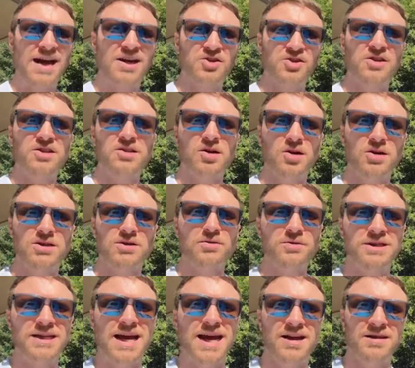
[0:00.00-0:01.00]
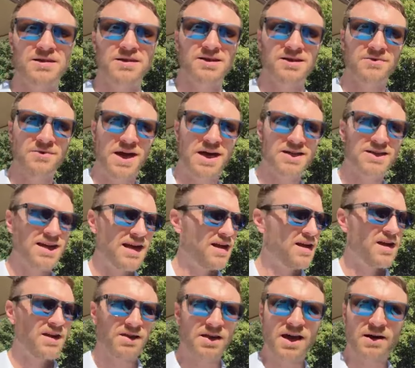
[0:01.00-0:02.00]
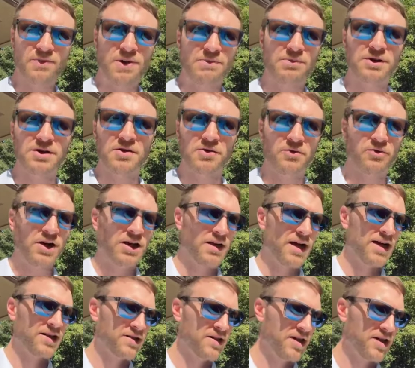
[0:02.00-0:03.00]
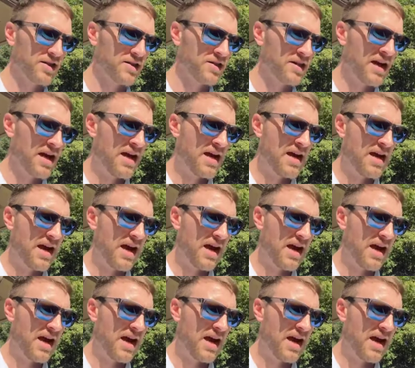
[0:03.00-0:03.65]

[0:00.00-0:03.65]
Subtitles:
actually starts to attack the cement. A lot of people don't realize this.